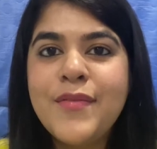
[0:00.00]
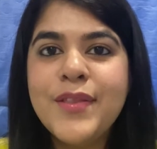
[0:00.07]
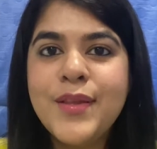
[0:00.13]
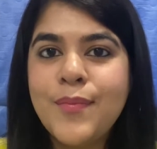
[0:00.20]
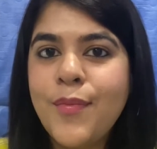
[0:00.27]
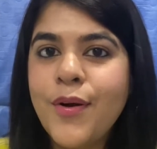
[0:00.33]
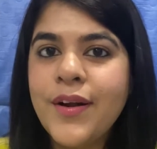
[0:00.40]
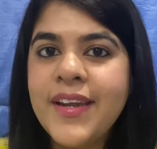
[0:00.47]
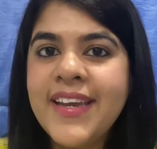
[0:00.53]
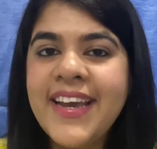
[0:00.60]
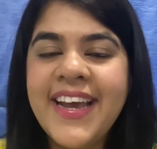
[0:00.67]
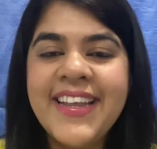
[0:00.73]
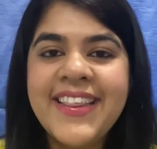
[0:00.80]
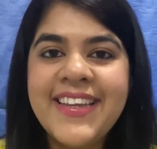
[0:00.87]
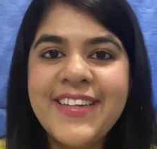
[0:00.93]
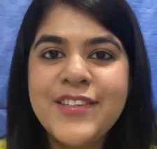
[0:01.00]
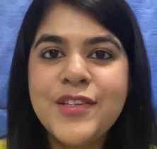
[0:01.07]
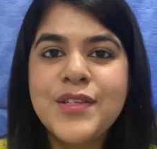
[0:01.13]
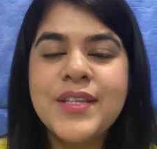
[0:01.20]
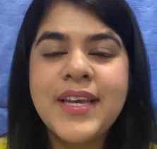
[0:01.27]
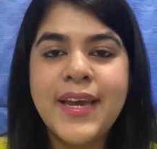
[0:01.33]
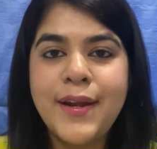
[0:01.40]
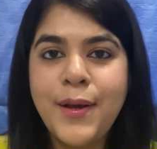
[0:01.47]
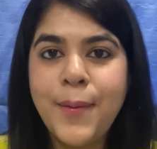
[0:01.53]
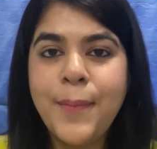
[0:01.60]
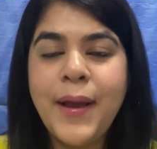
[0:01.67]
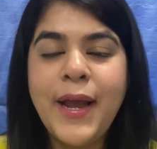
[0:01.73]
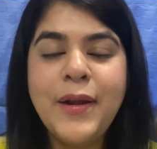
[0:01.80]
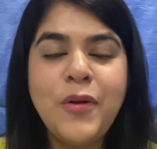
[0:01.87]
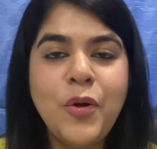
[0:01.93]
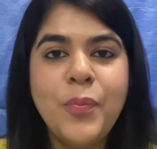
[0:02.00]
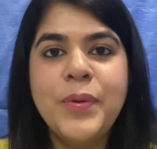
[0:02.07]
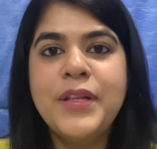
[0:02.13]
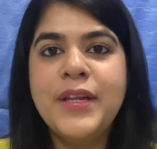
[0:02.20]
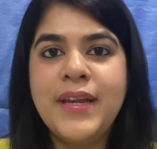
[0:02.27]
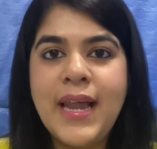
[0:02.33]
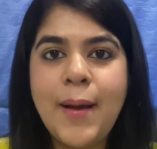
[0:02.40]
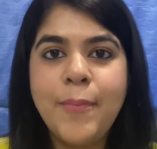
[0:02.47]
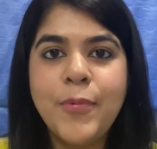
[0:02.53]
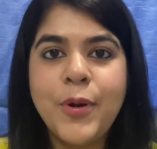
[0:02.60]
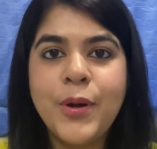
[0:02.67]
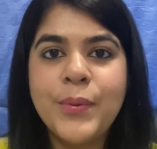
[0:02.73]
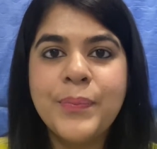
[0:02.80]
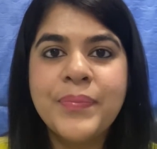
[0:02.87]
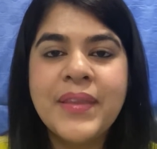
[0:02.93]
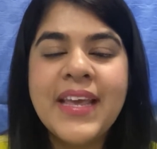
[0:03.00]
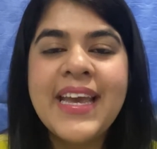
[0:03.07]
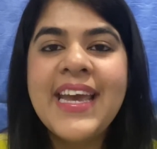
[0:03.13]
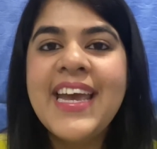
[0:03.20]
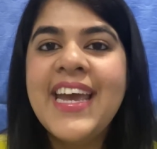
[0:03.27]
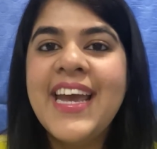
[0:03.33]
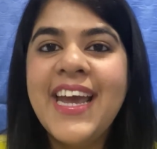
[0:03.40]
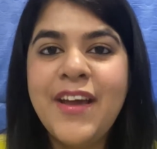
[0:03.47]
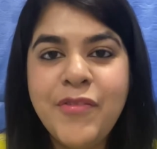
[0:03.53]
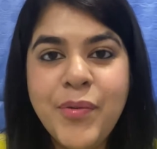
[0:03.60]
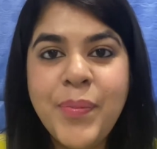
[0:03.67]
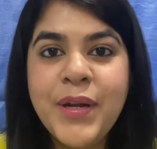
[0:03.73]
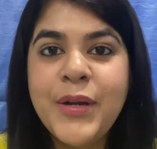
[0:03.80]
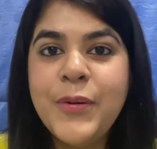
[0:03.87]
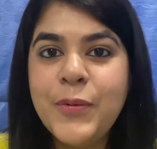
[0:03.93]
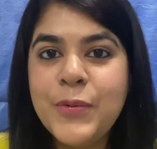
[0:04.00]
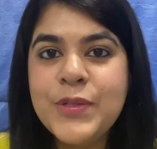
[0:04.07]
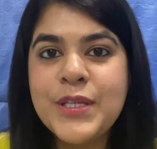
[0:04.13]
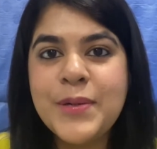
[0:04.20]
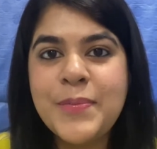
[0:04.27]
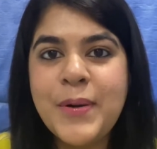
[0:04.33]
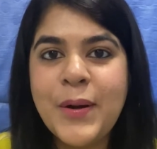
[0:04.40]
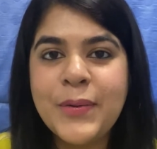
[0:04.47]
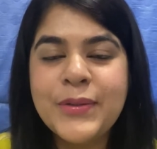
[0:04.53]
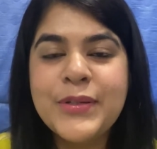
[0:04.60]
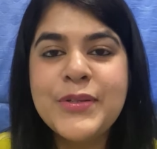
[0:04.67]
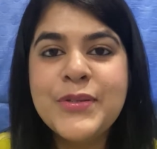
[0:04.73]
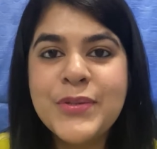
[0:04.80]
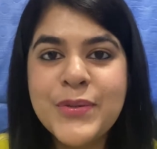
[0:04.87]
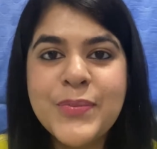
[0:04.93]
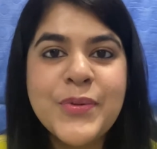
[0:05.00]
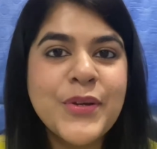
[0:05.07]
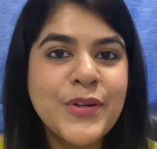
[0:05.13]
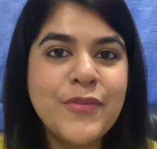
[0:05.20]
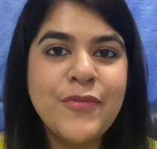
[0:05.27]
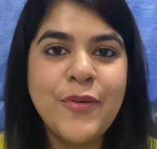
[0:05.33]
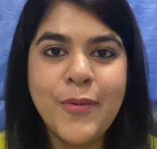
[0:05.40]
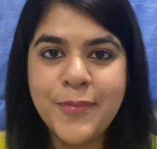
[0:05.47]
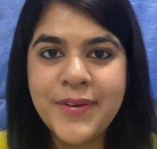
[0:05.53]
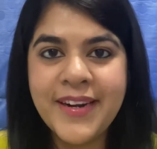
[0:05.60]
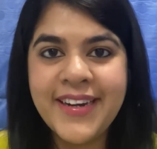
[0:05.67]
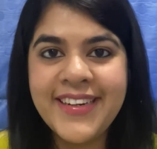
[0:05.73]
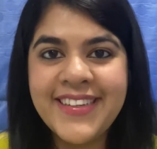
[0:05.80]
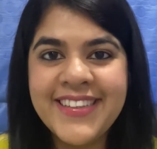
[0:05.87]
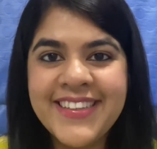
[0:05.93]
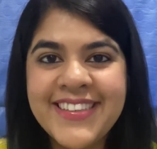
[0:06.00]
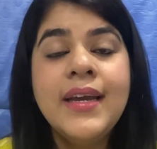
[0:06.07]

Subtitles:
in the morning and then just get up and open the laptop. Everybody knows about the Zoom uniform, right?